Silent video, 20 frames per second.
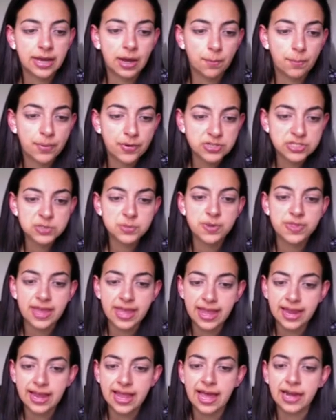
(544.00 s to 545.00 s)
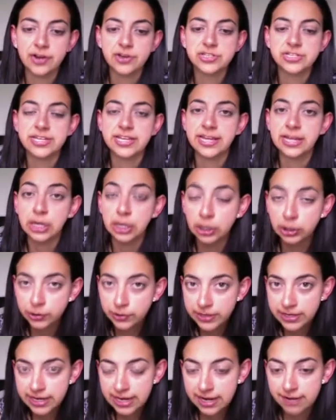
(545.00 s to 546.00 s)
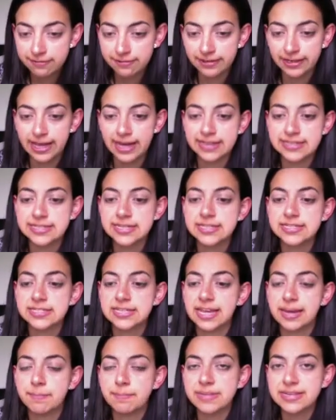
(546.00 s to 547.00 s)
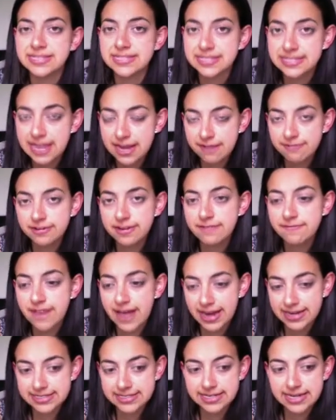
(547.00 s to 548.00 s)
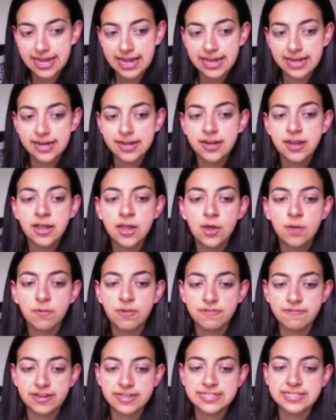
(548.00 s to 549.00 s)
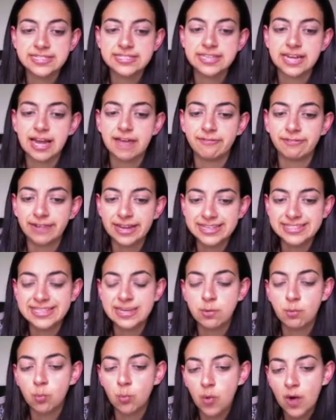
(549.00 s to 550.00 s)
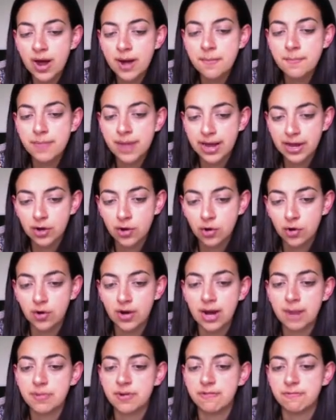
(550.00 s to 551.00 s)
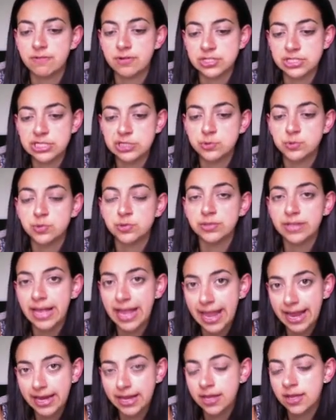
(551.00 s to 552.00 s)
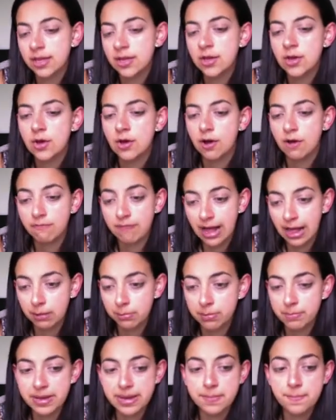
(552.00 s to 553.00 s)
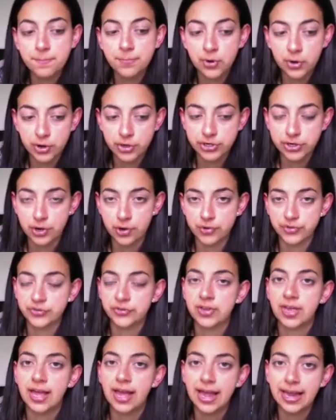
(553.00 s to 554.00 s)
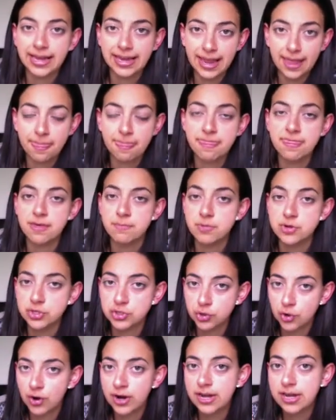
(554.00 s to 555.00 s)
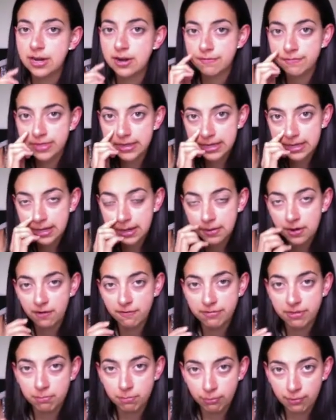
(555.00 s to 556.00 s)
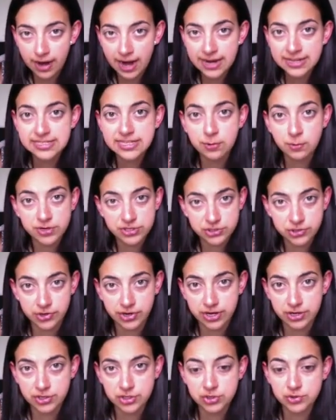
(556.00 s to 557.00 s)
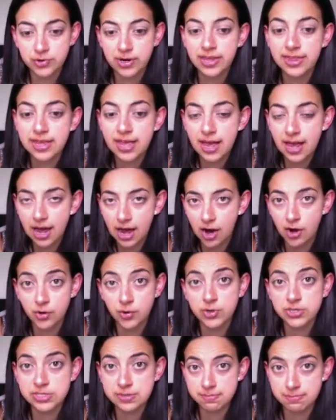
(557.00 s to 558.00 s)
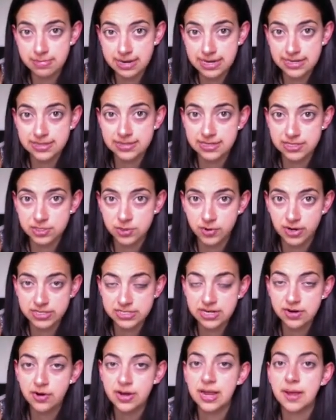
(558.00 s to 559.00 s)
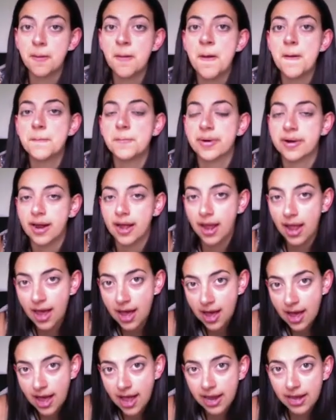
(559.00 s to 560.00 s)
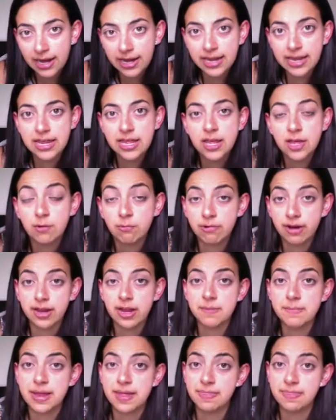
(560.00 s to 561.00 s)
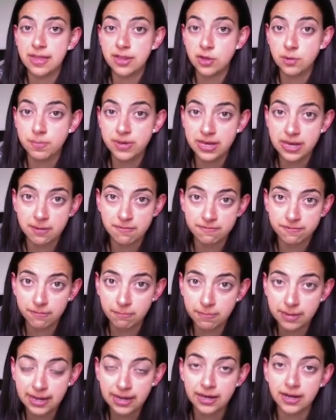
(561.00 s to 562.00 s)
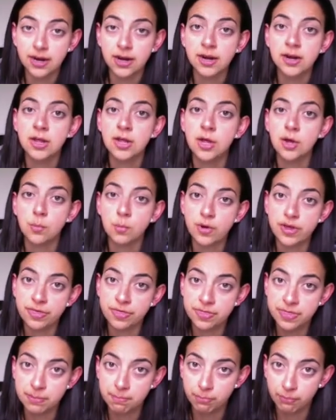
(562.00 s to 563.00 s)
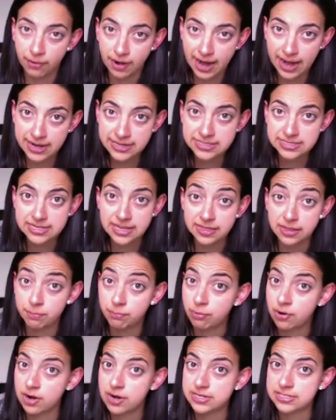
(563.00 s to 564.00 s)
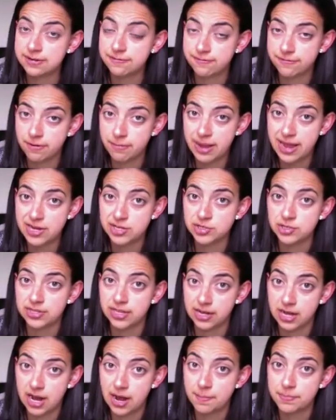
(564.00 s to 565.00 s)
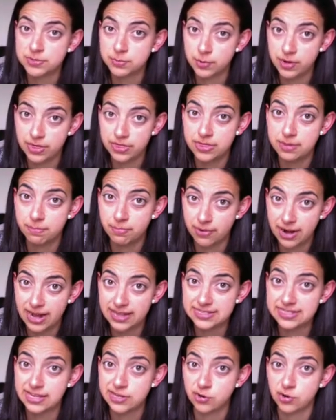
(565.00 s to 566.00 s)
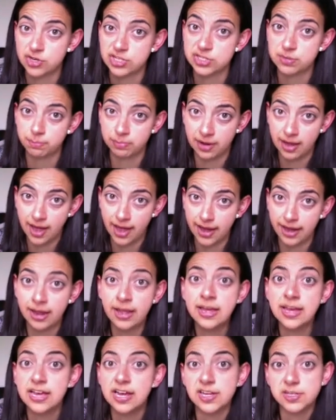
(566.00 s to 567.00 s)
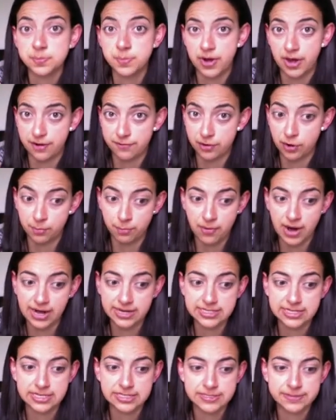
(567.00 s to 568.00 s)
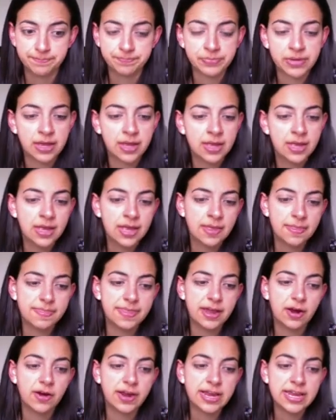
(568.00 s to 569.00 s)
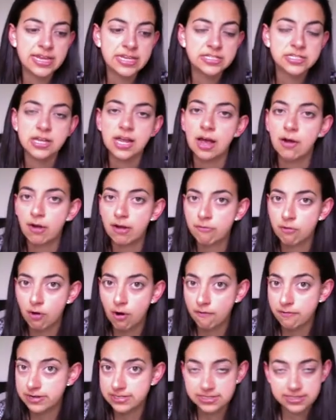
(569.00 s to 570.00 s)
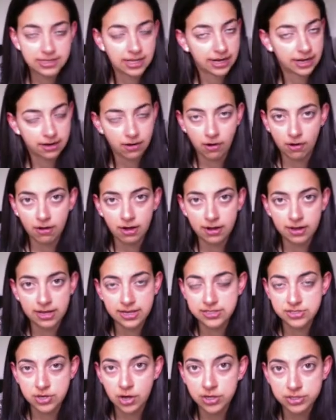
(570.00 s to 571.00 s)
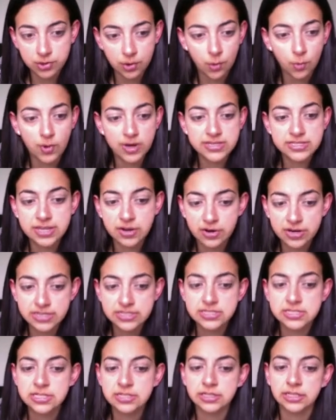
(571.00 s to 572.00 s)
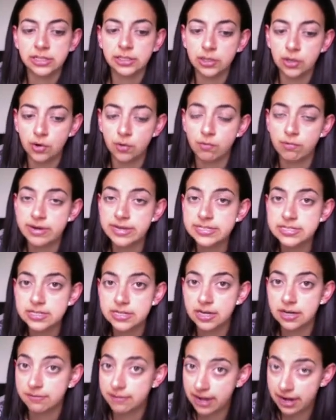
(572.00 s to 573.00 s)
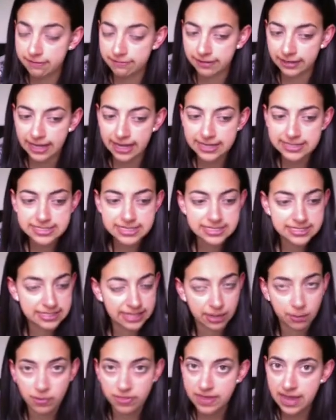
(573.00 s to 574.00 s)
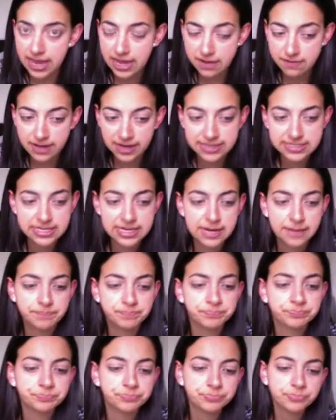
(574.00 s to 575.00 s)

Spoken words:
Now, persons with egg allergy, including anaphylaxis, can be safely vaccinated with vaccines that have less than 1 microgram of residual egg ovalbumin per dose. Again, the majority of the brands that we stock in Australia are going to meet this criteria, but I highly recommend that you become familiar with the brands and the product information that comes with the brands that you're supplying as part of your practice. There is, however, obviously, like as always, there is still a low risk of anaphylaxis, like with any vaccine.